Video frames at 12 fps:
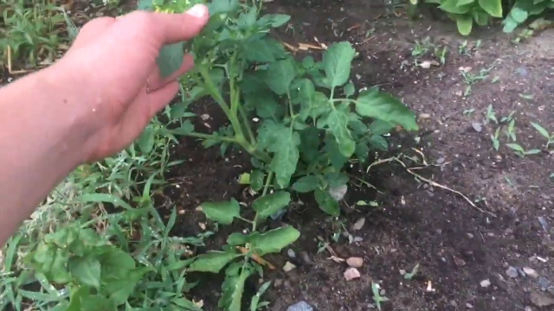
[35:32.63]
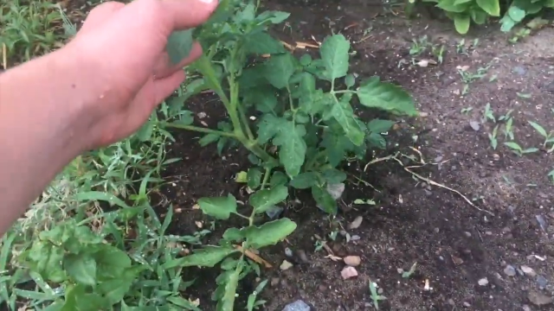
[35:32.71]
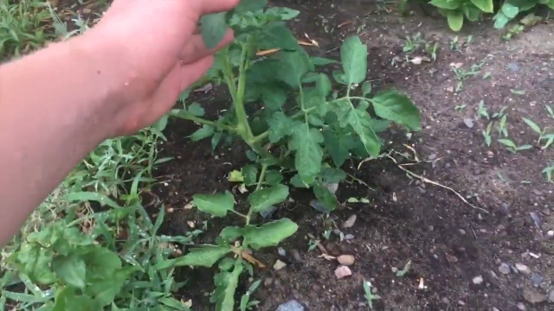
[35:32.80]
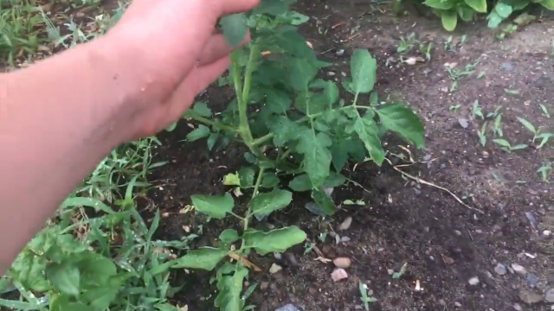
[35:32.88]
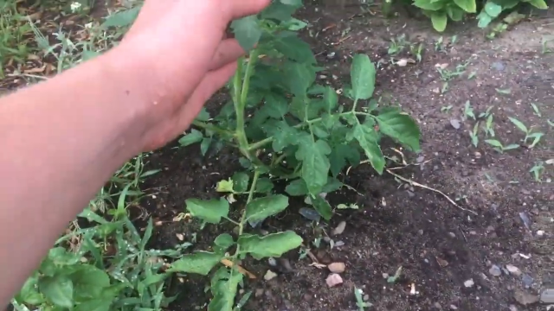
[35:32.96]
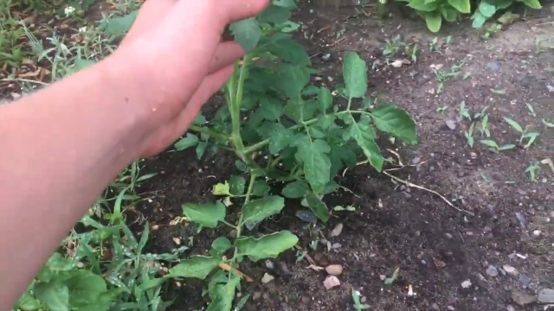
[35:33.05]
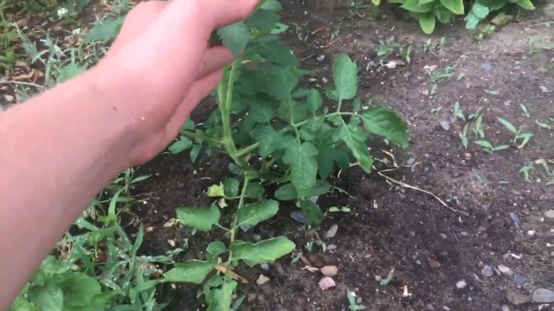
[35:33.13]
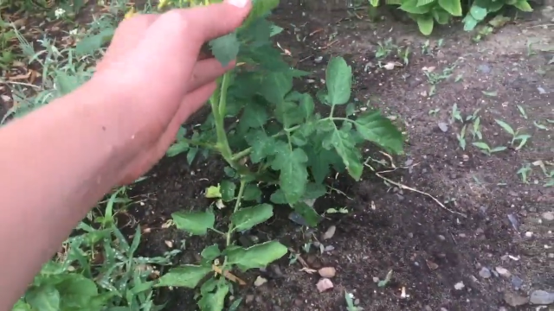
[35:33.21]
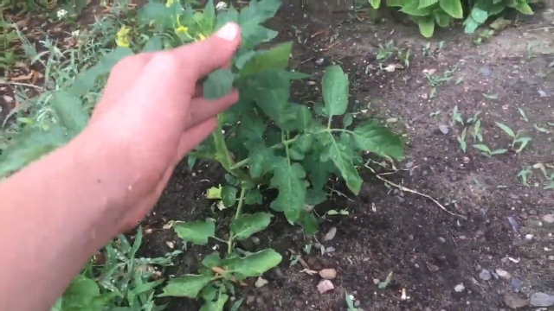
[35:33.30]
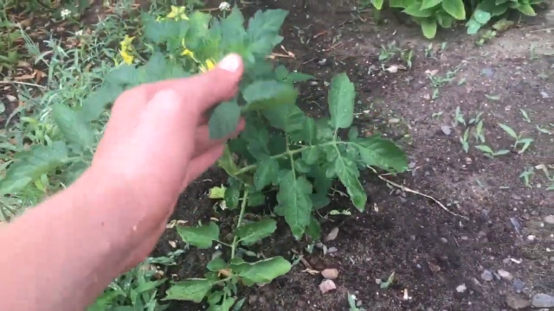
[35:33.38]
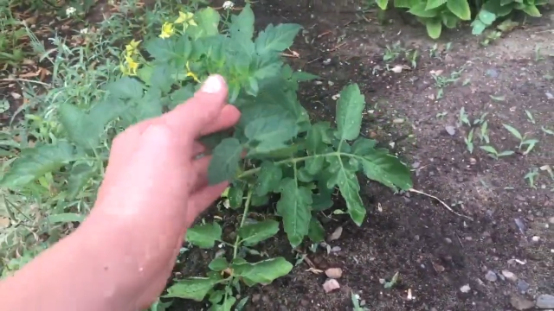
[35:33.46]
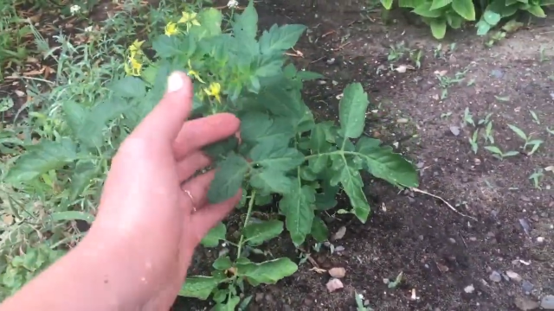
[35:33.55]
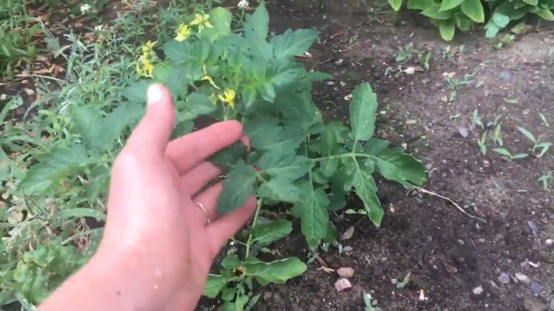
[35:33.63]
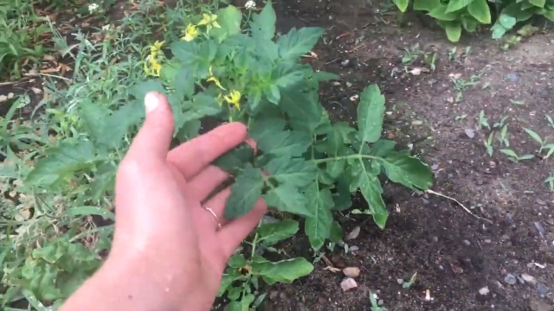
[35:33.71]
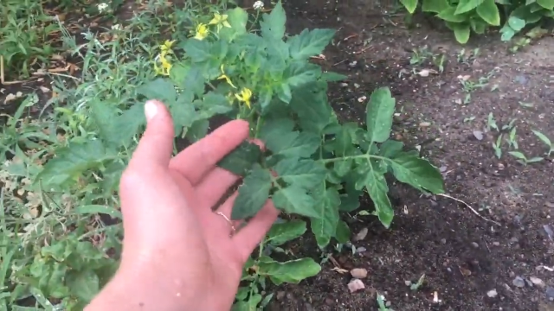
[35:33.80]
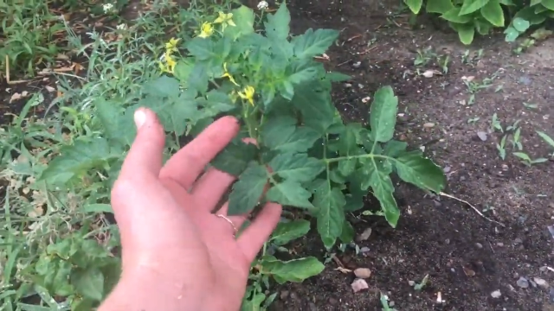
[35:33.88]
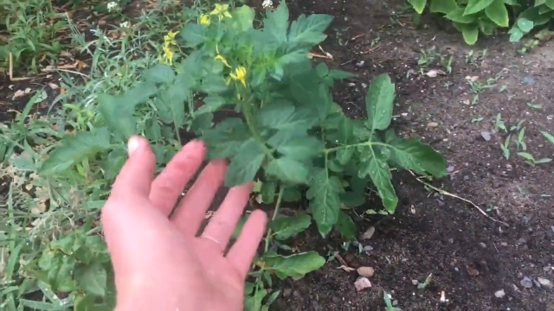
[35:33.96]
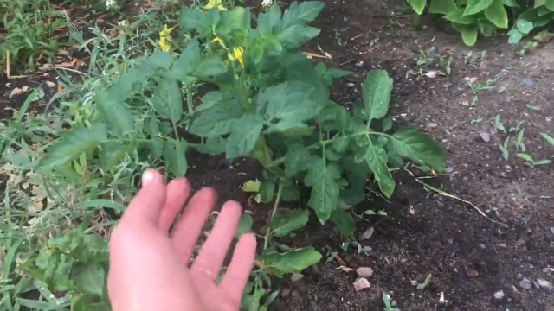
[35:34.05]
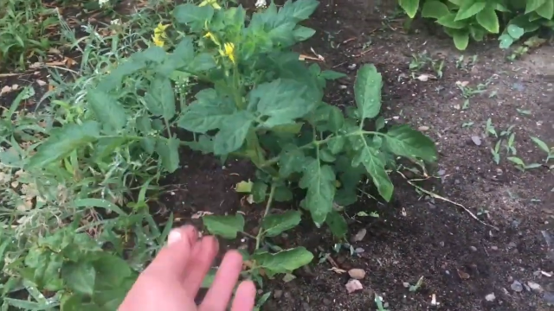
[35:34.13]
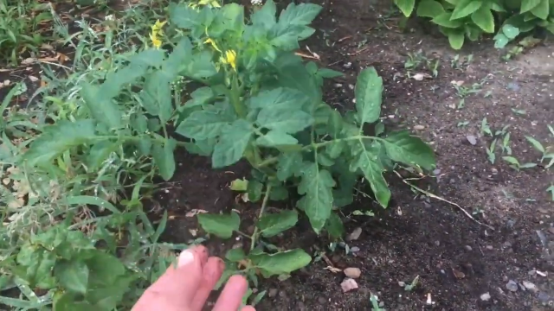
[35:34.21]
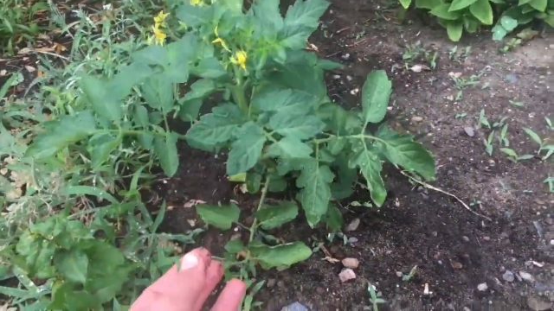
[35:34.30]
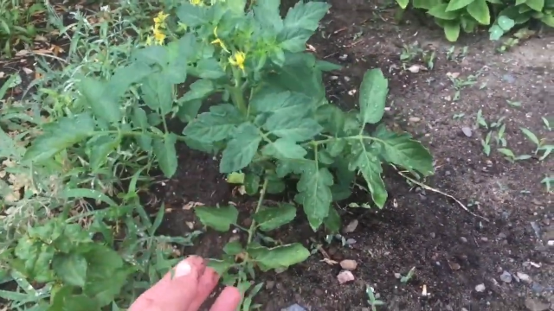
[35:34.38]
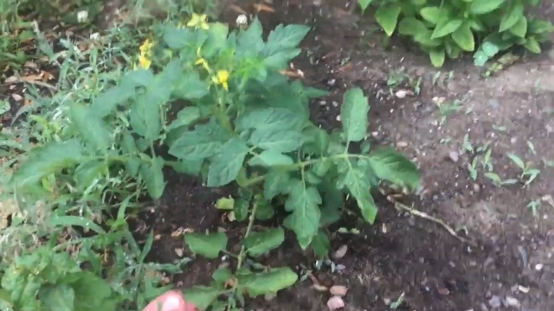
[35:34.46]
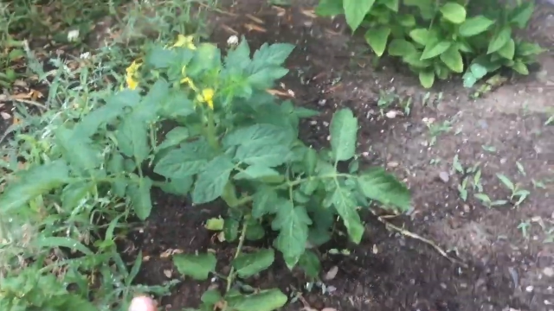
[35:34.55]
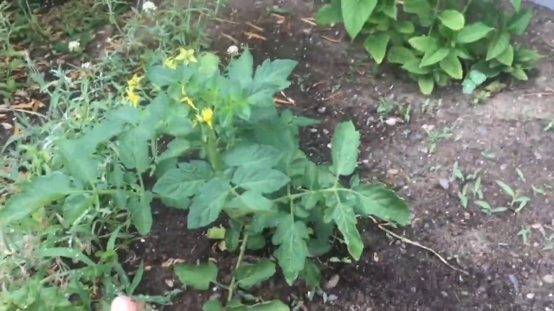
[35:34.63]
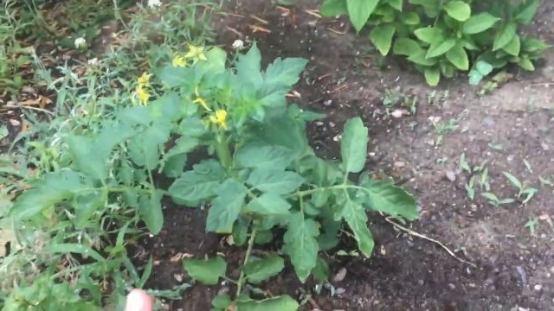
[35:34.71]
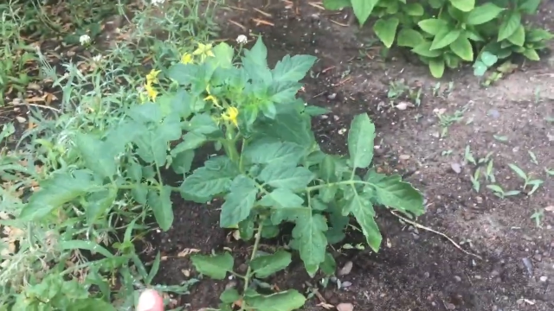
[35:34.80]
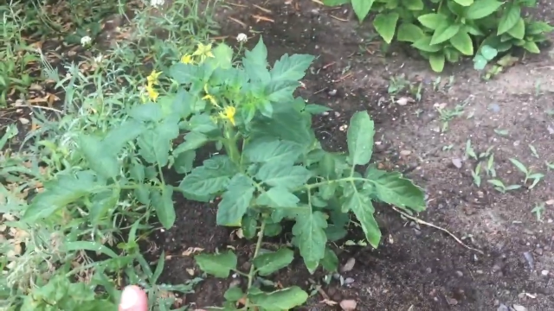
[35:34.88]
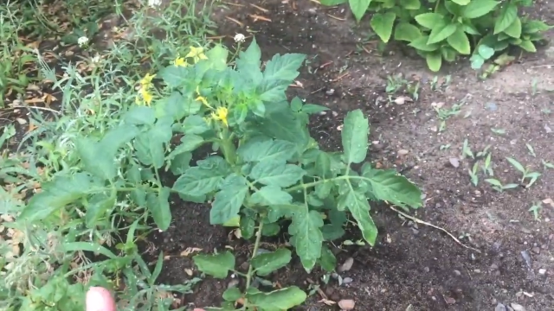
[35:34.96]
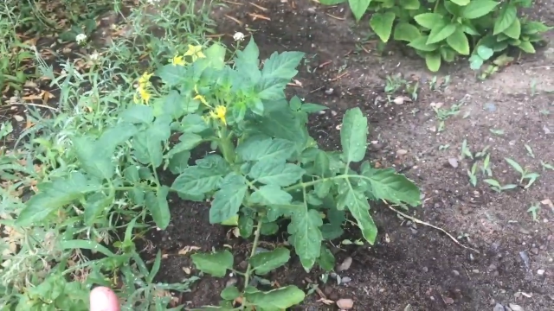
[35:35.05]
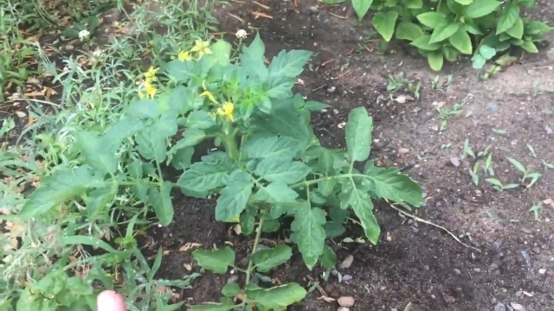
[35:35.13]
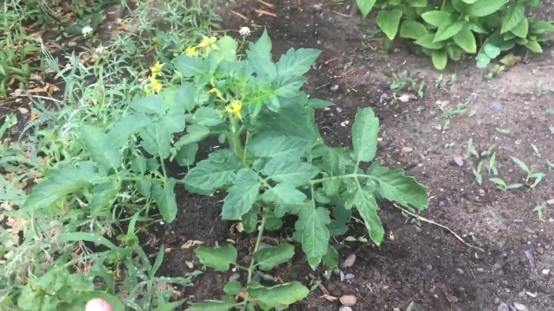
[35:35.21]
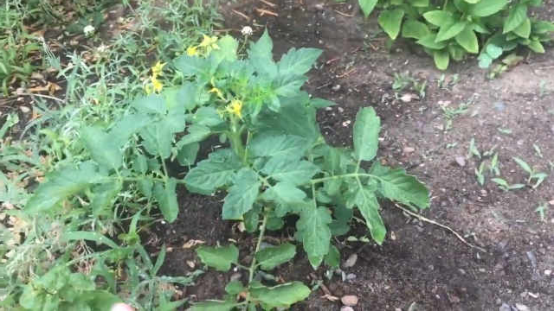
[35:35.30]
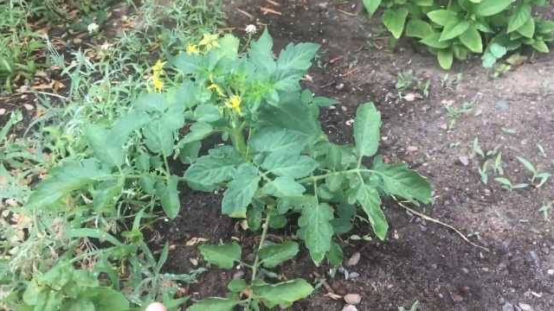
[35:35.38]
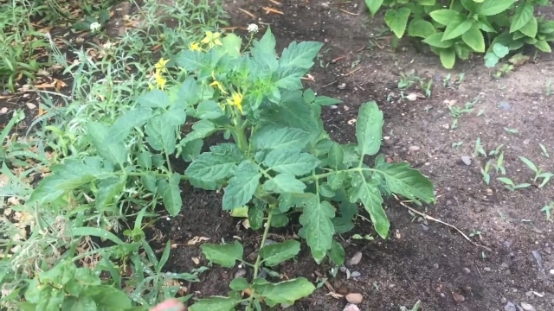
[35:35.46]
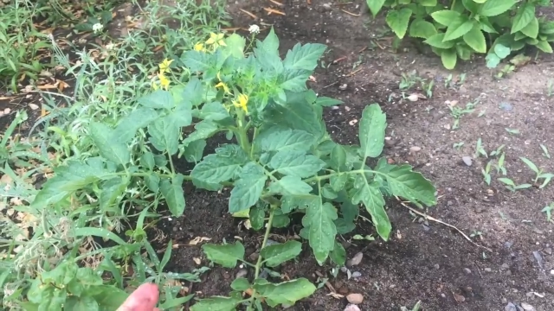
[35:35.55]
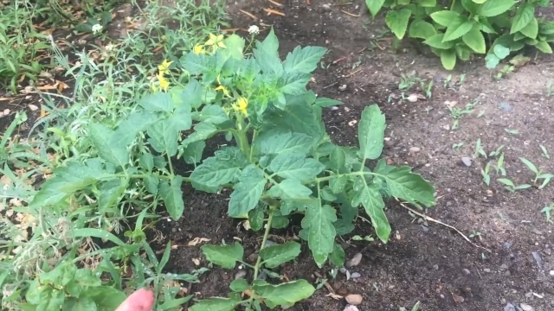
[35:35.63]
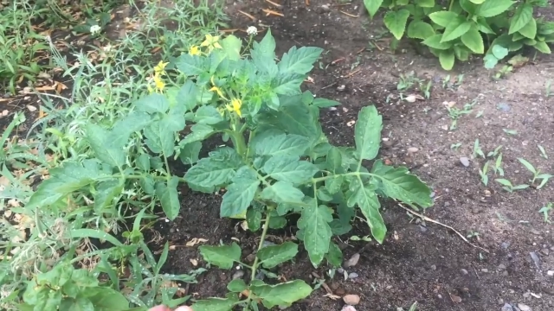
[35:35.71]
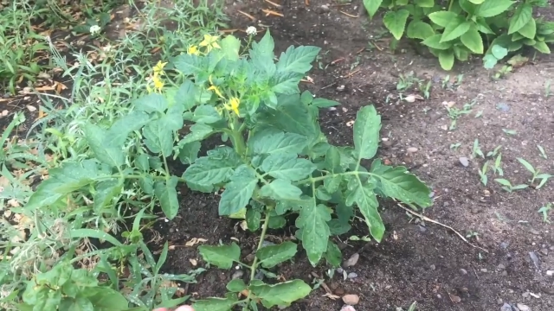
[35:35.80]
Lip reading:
[unreadable: no face in view]